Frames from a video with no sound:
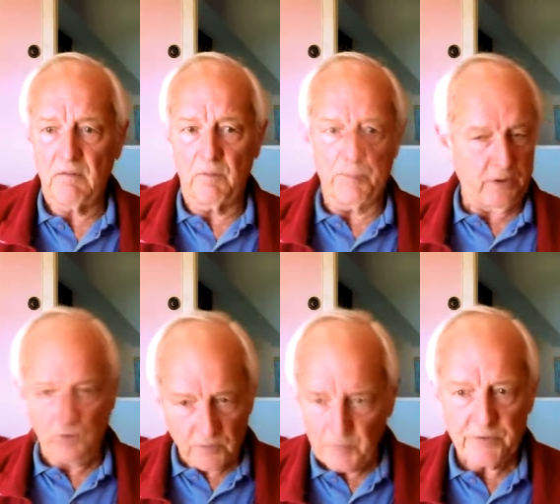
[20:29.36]
but exactly.
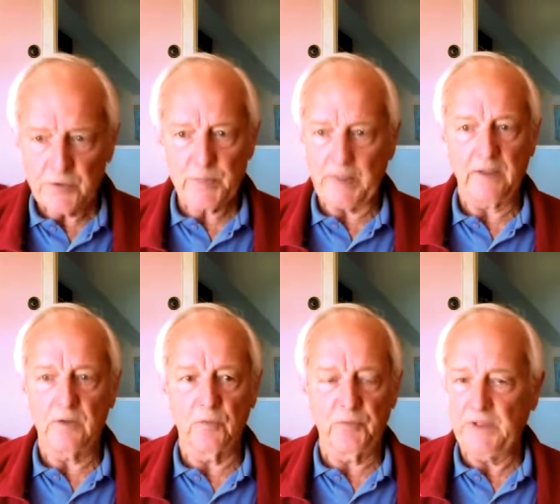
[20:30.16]
not with respect to
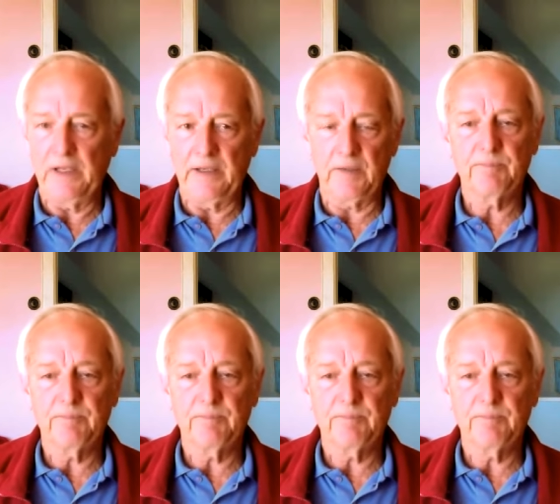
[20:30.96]
feeling.